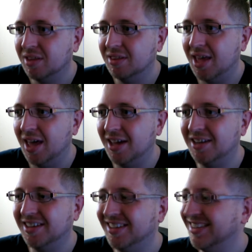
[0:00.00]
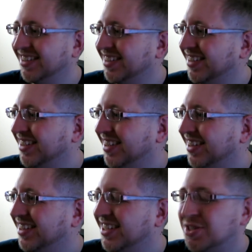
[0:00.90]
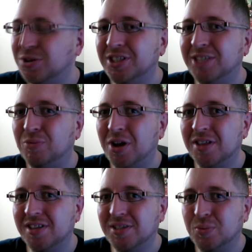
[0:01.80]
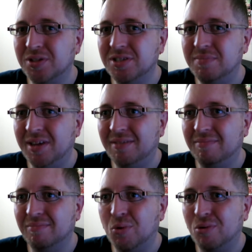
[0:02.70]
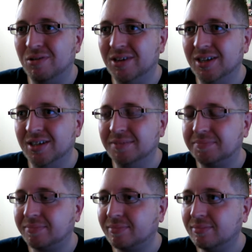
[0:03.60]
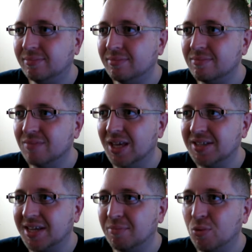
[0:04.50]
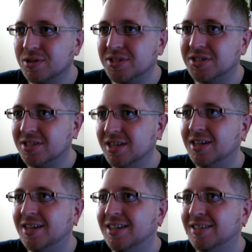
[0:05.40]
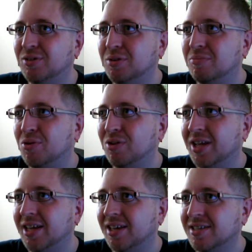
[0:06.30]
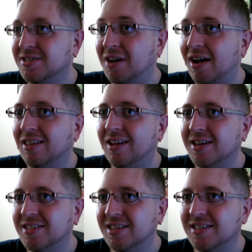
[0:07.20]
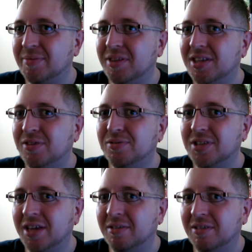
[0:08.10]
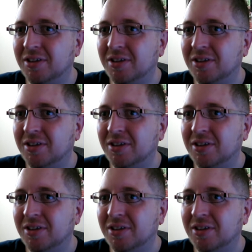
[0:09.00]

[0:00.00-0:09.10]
They had they certainly wanted this one to be more. It's like more like stylized, because like they use like